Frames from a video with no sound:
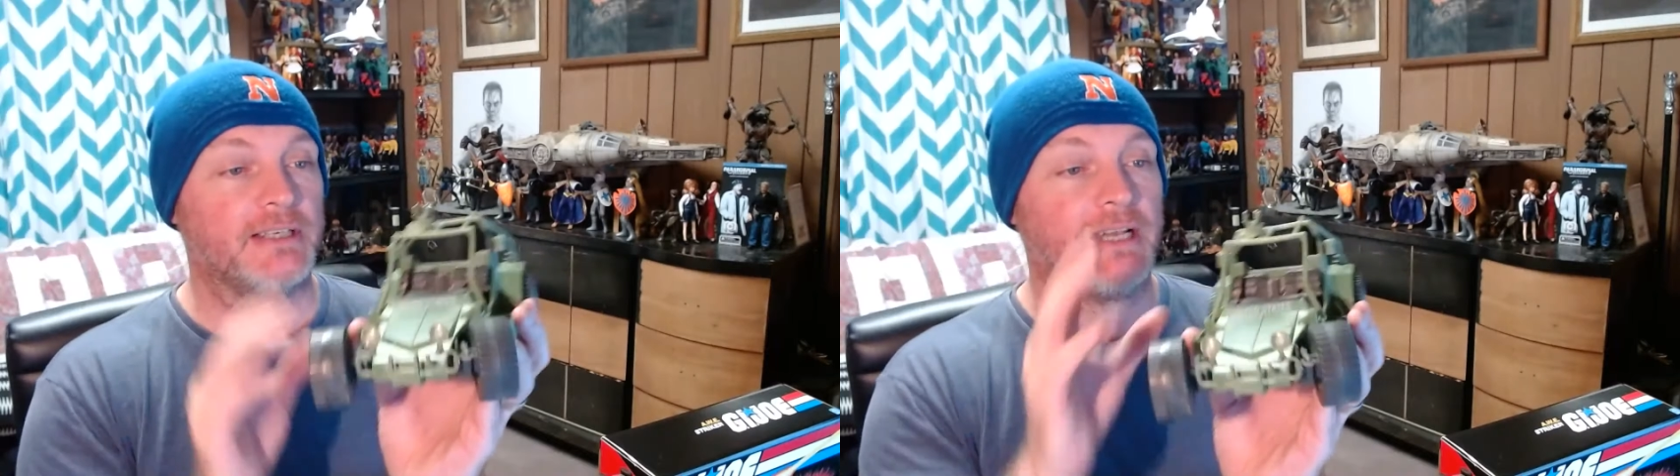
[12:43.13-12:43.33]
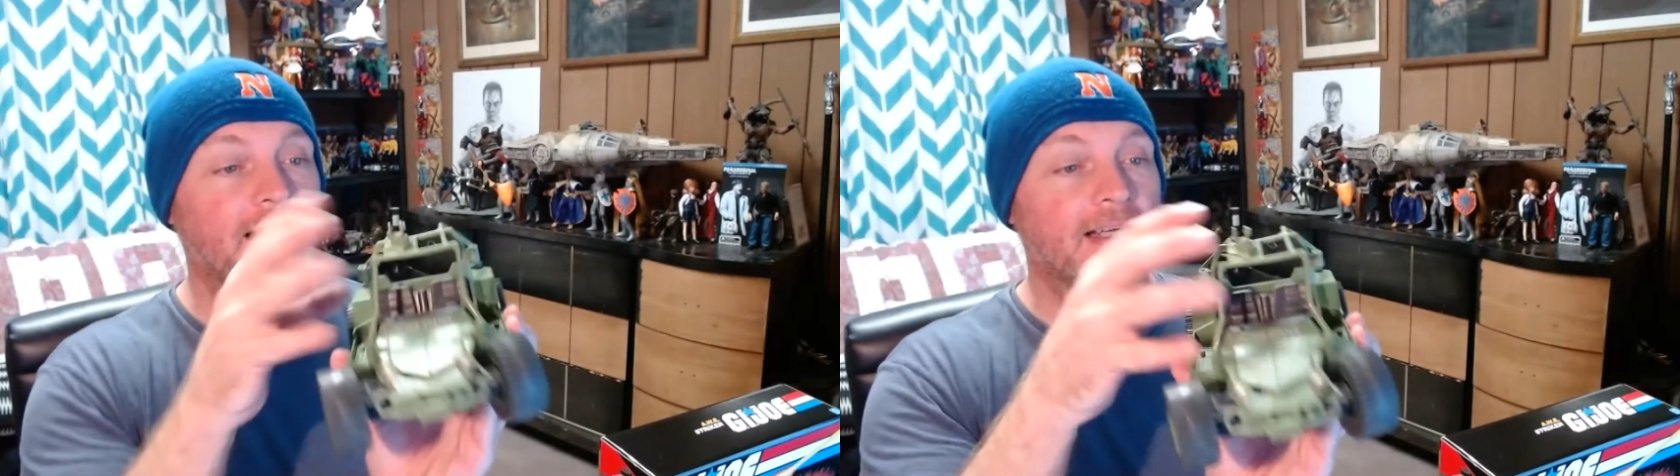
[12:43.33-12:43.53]

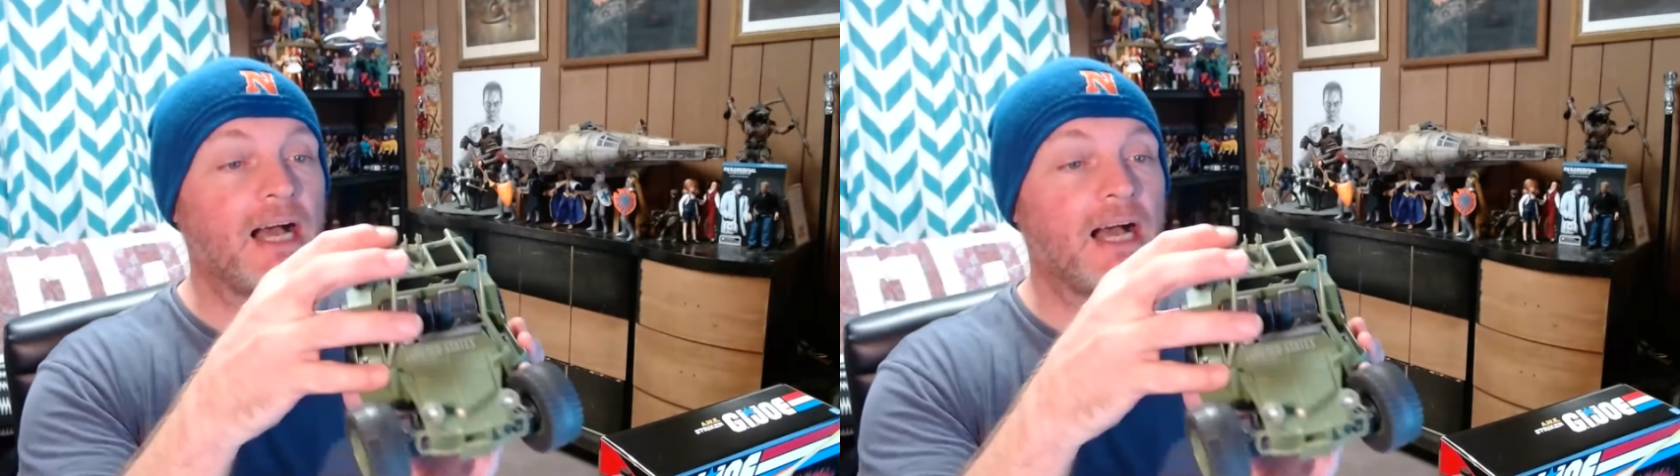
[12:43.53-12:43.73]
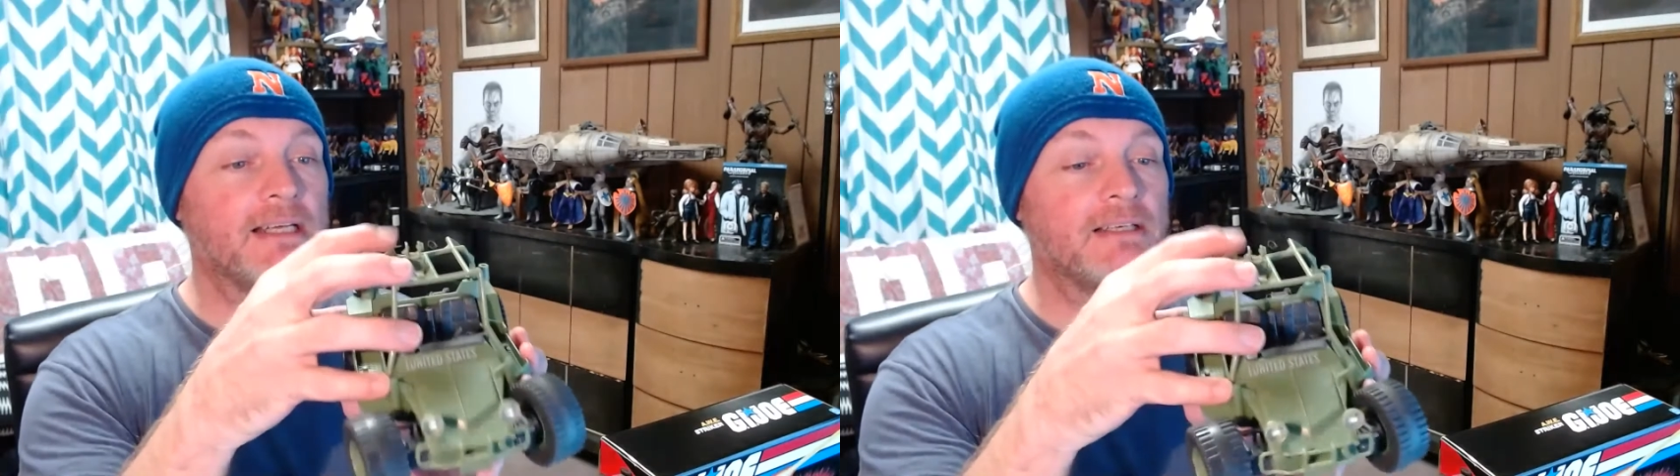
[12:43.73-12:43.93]
And I
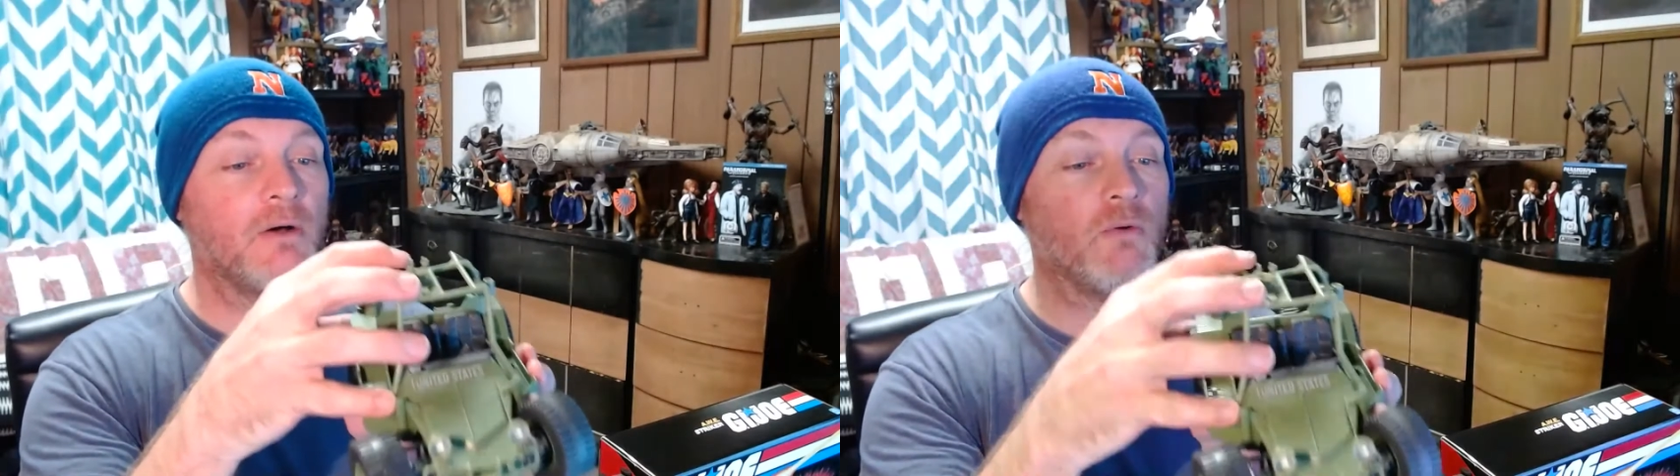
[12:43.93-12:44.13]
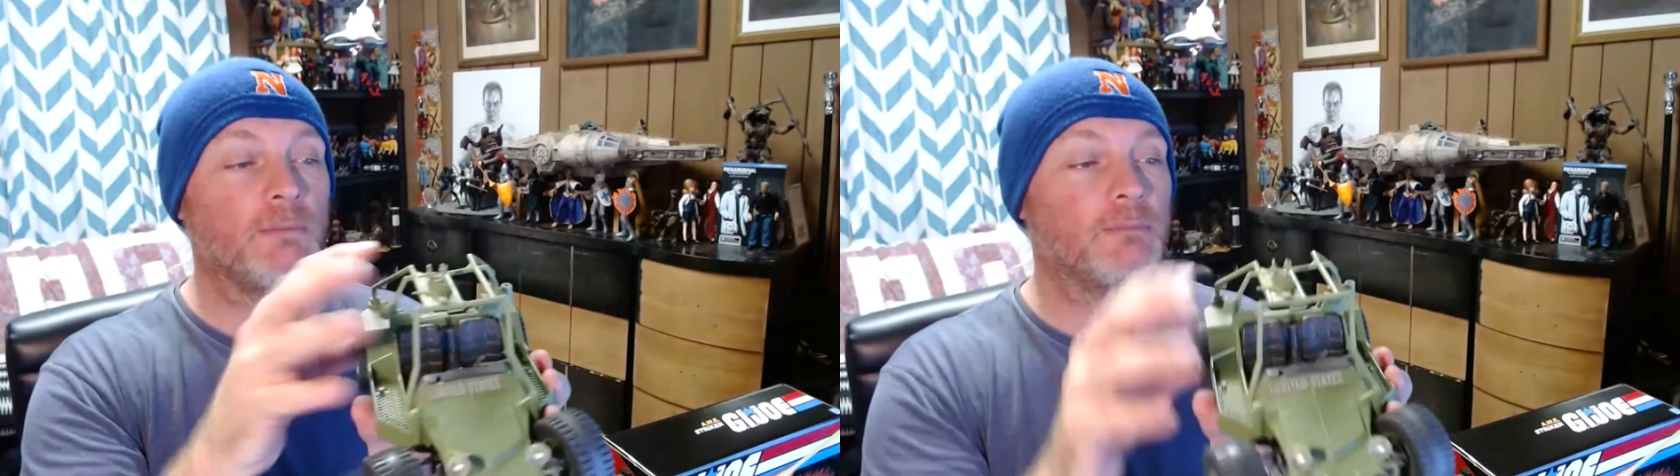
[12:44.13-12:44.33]
got it
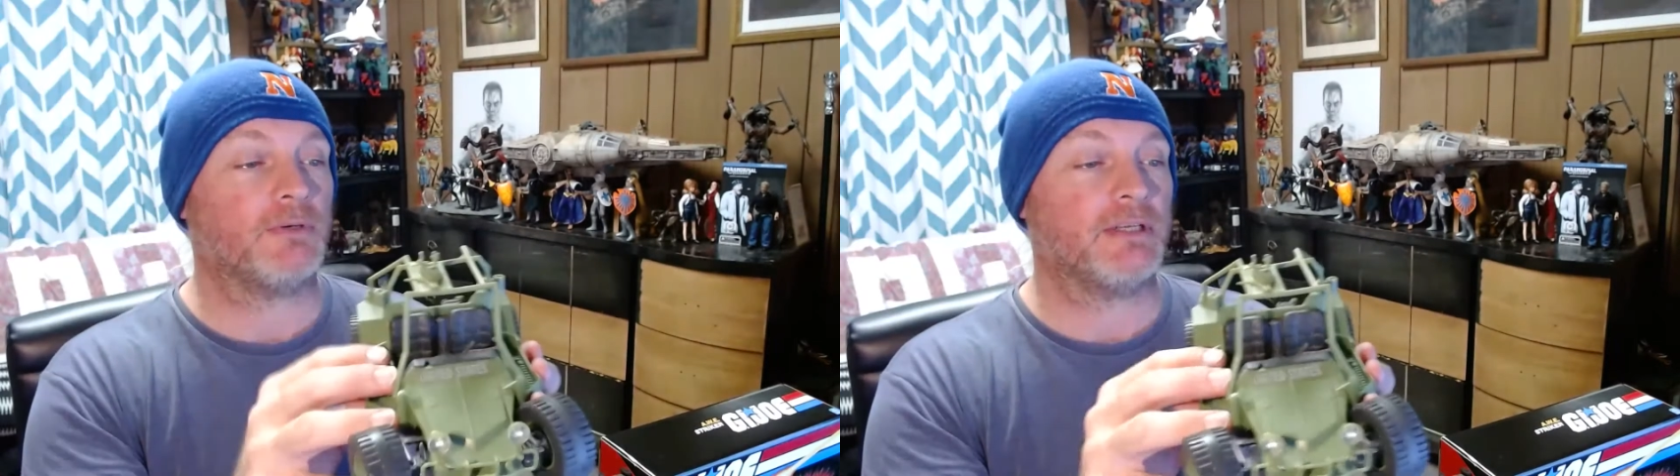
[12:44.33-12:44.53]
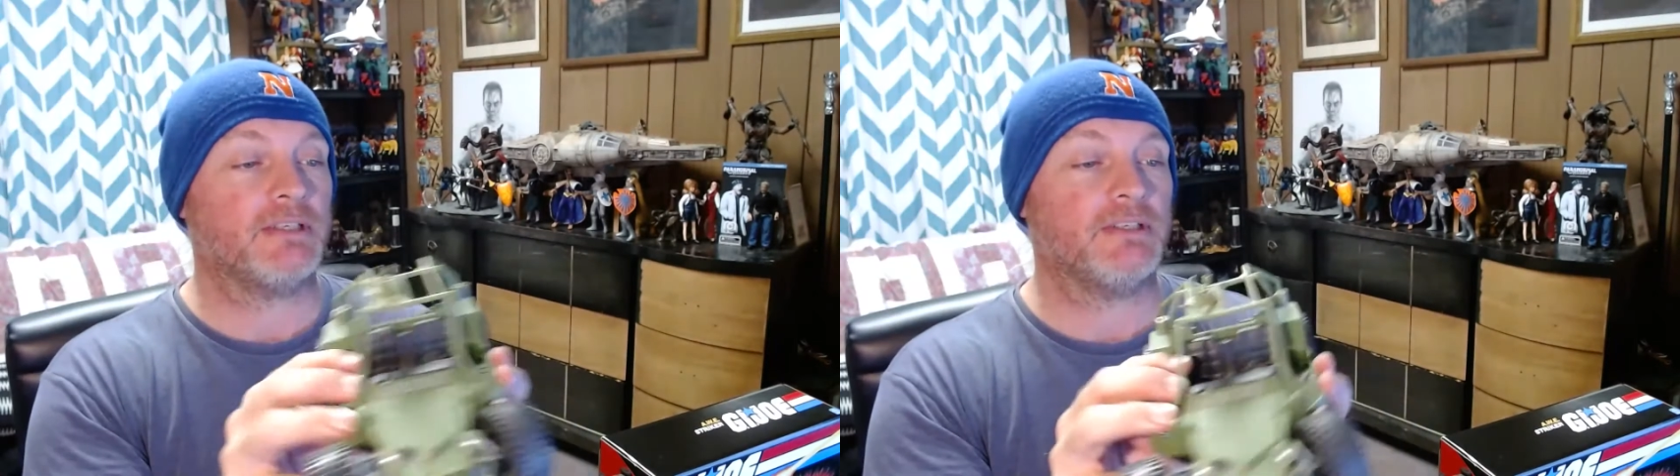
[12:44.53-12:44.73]
going
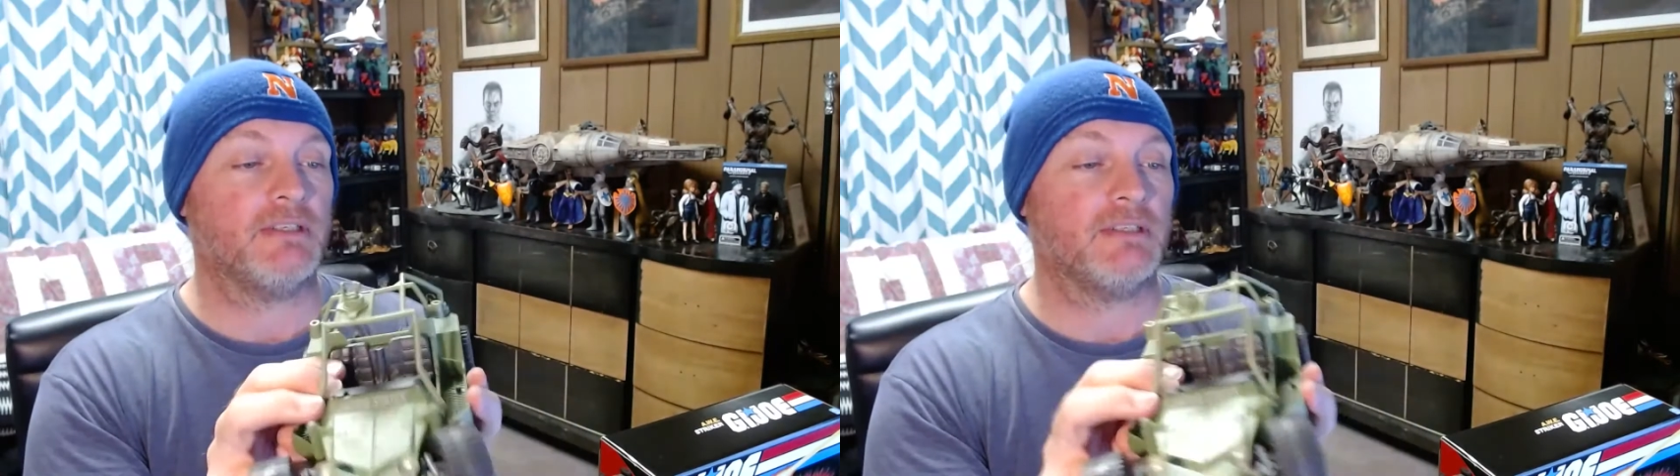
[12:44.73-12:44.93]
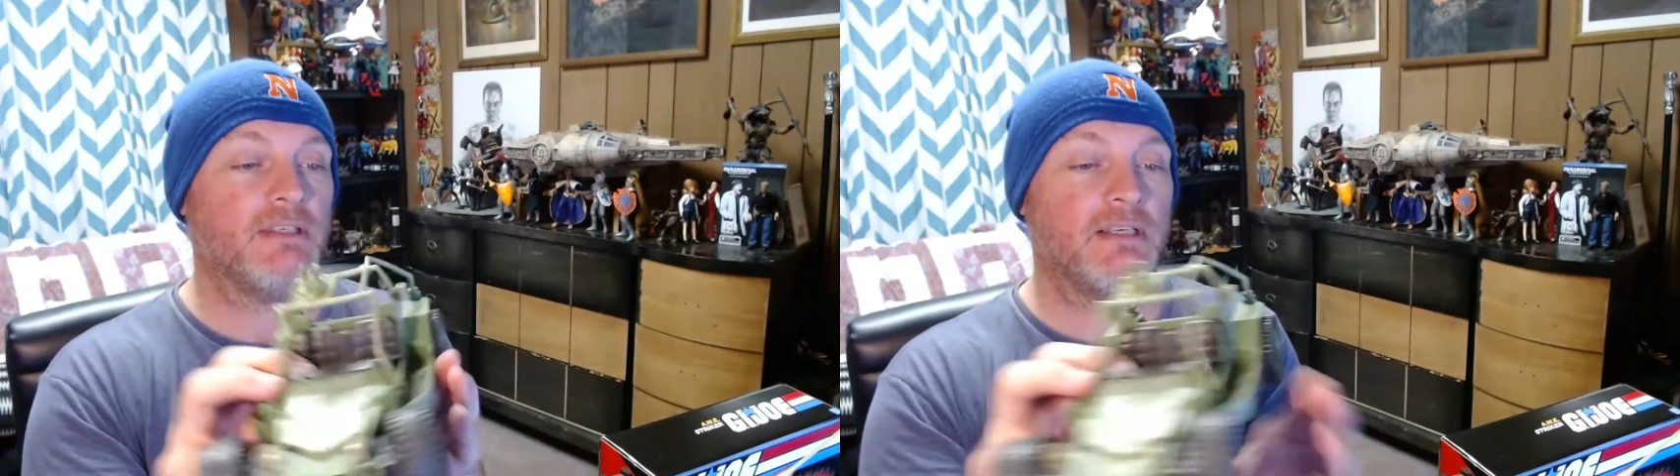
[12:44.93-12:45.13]
pretty
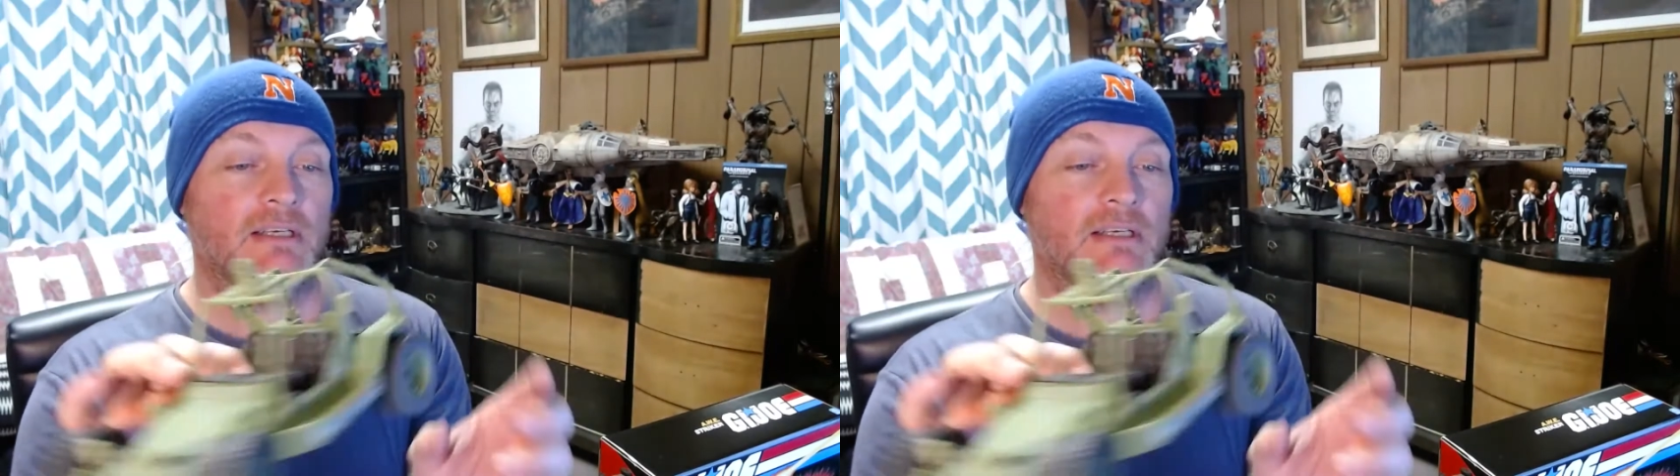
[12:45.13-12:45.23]
good.